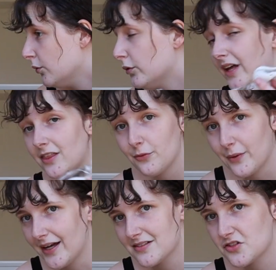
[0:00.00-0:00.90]
We'll get the
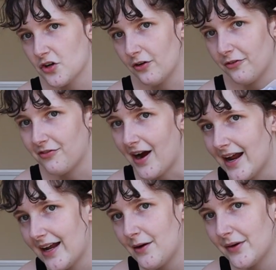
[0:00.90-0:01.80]
rest on
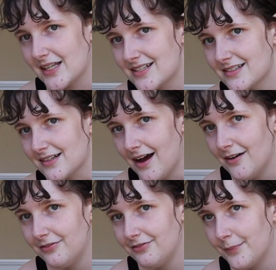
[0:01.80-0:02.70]
Friday with the
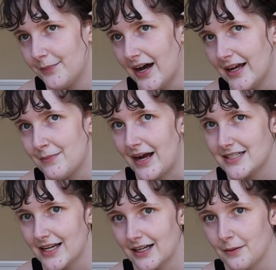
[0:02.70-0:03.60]
stuff, but it might
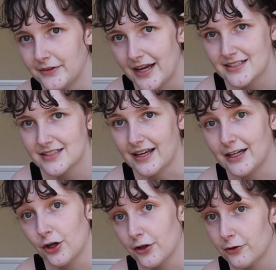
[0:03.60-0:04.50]
take a couple days to like
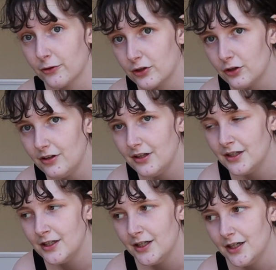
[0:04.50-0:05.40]
go through it all.